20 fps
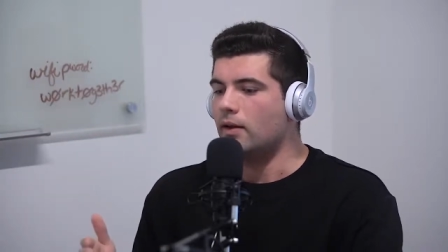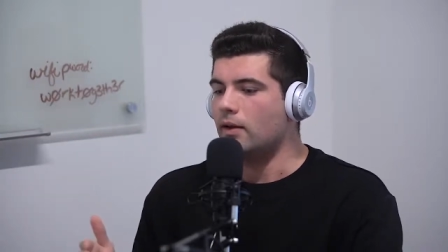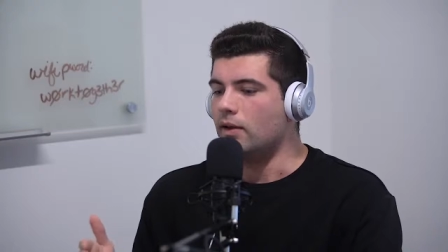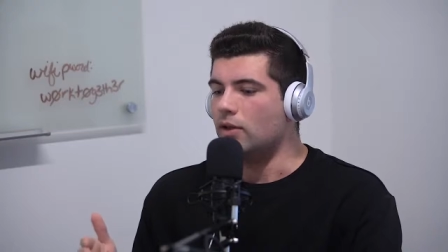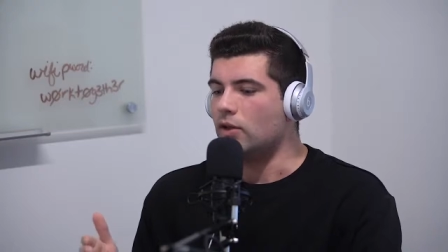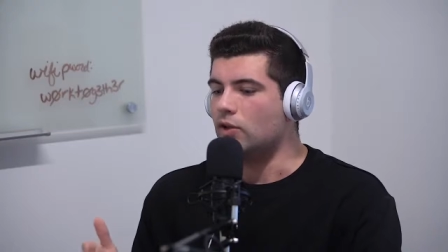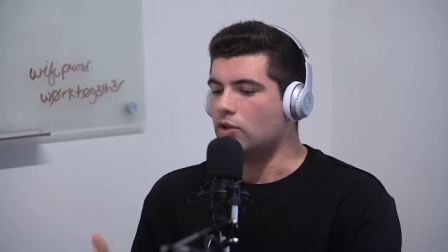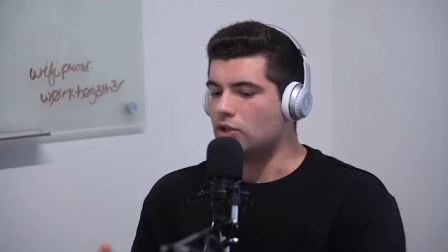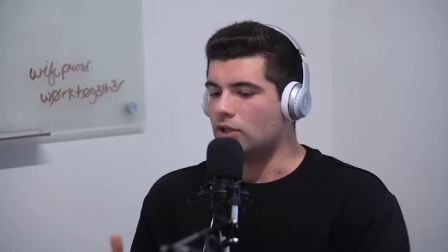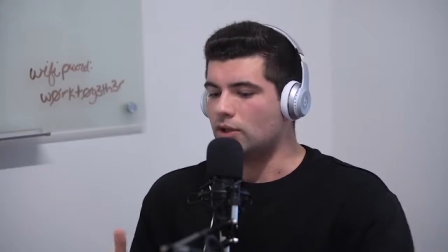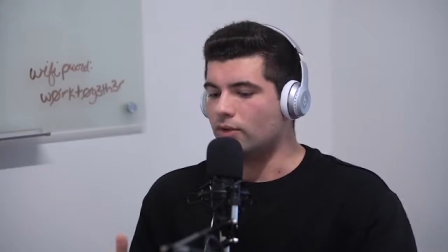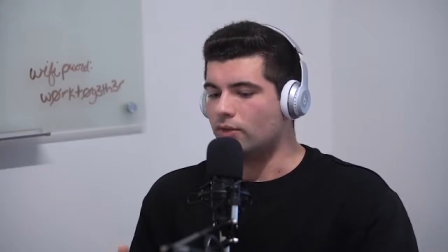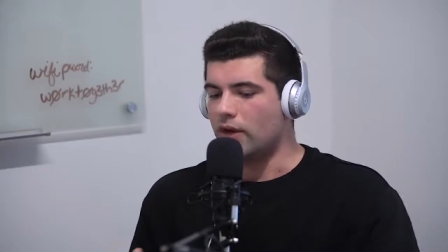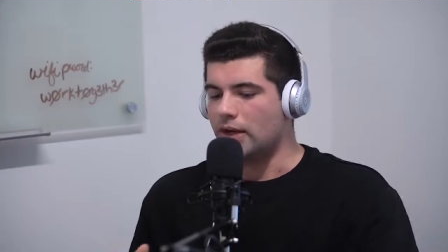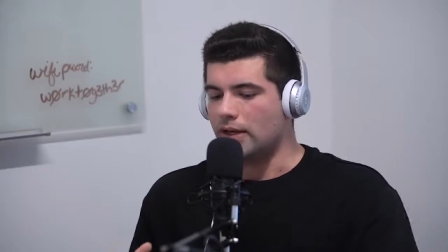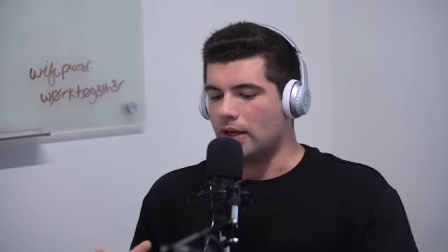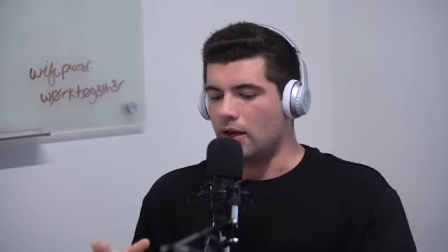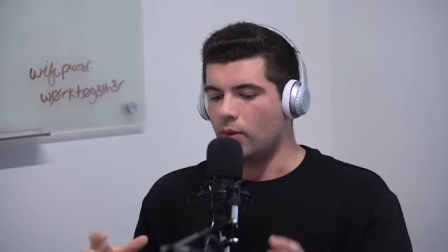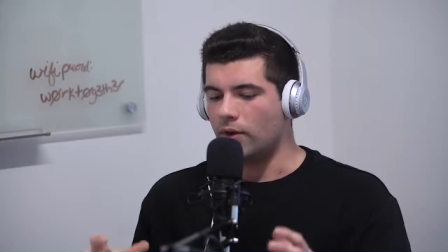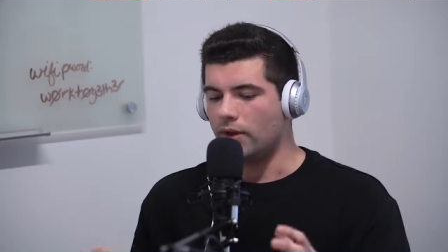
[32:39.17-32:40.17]
you should
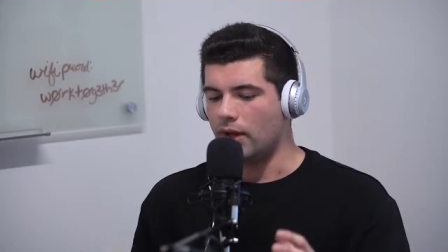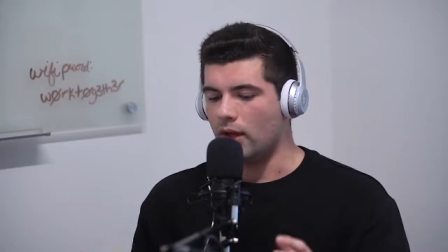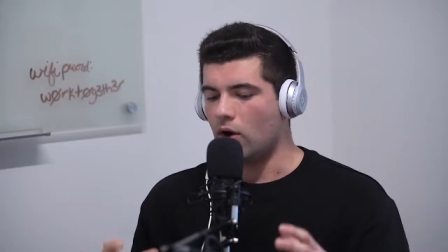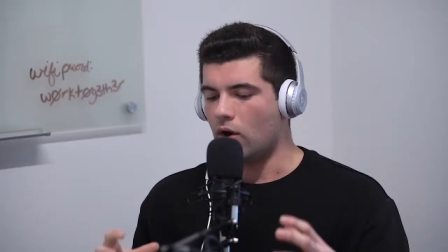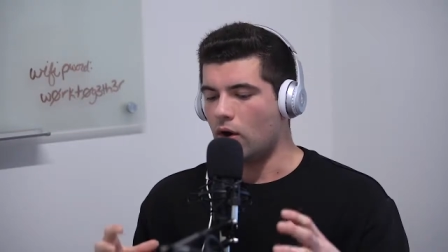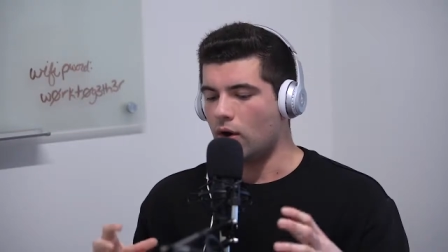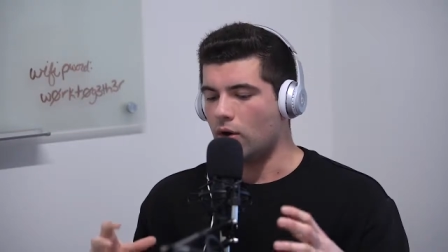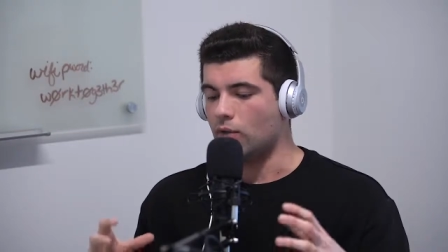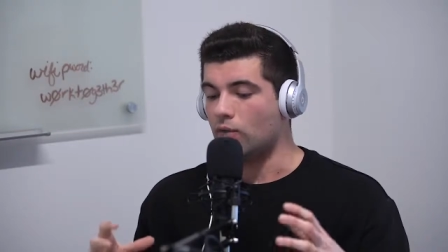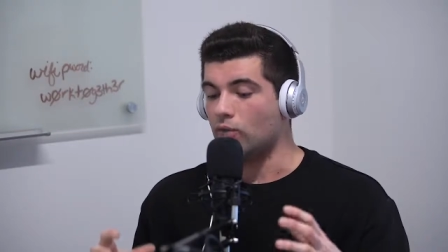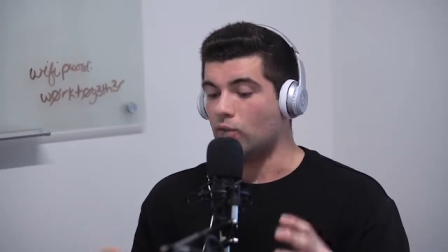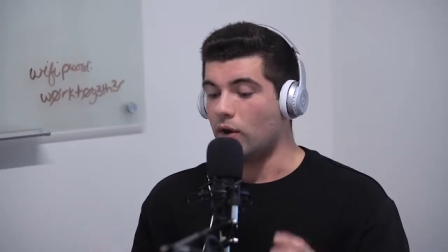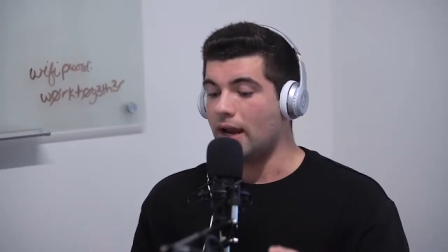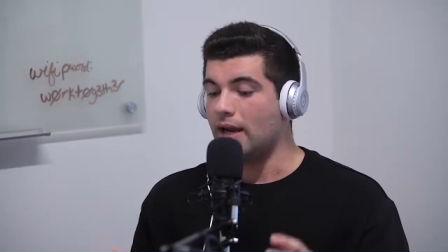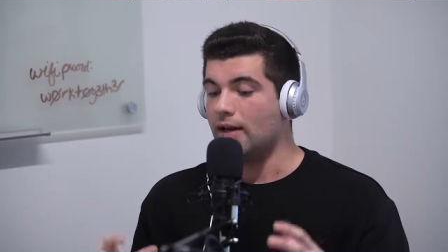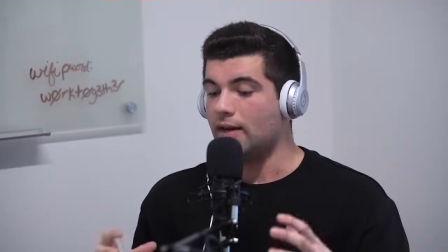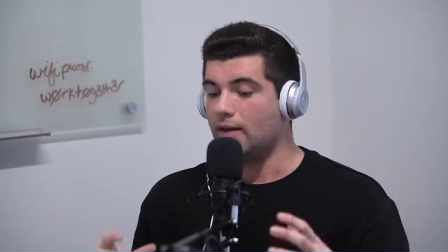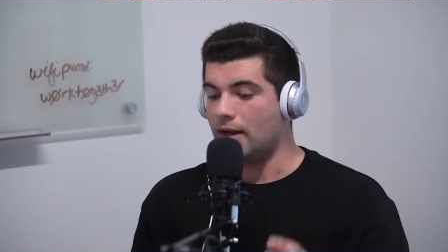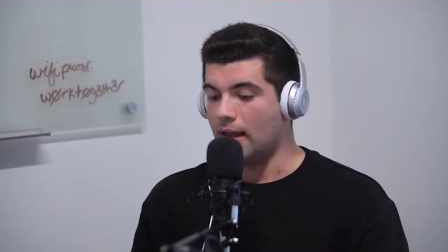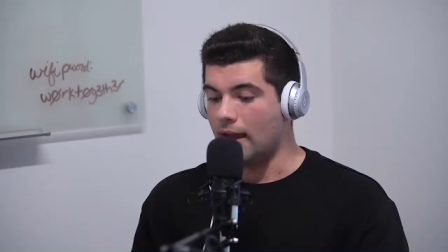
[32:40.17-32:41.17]
find out where they are
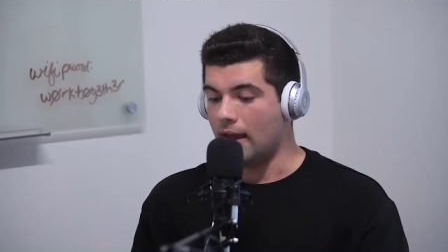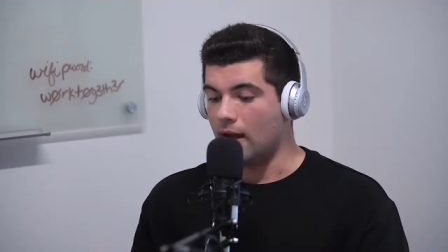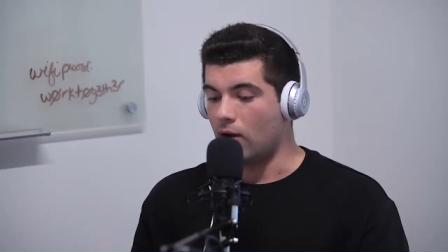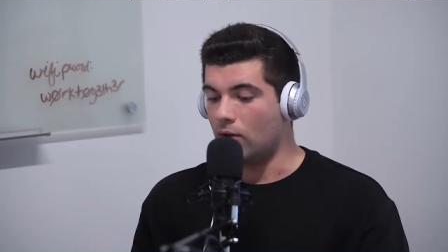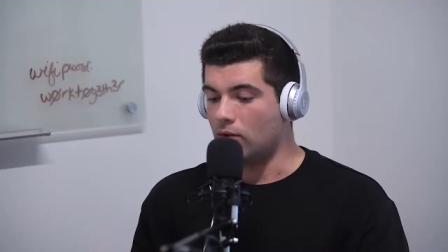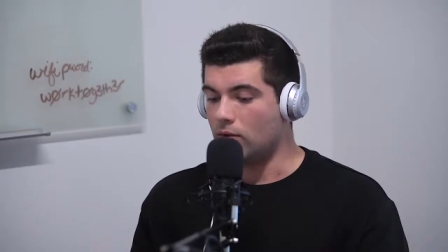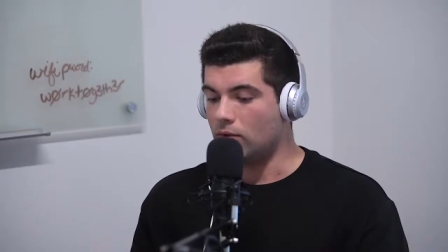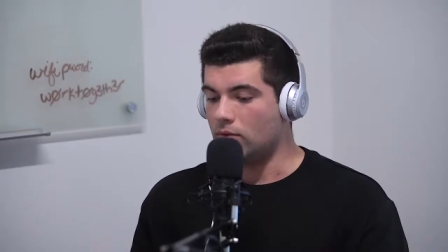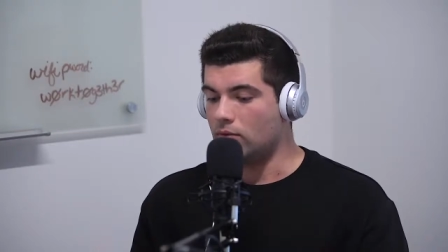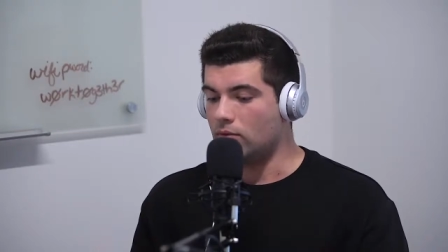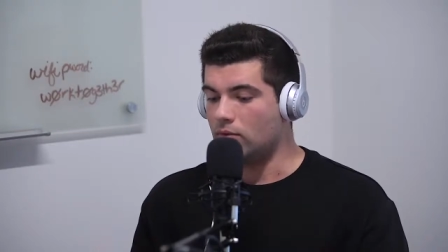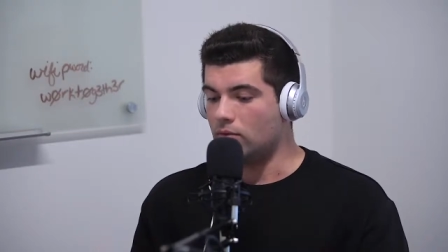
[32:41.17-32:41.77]
right now,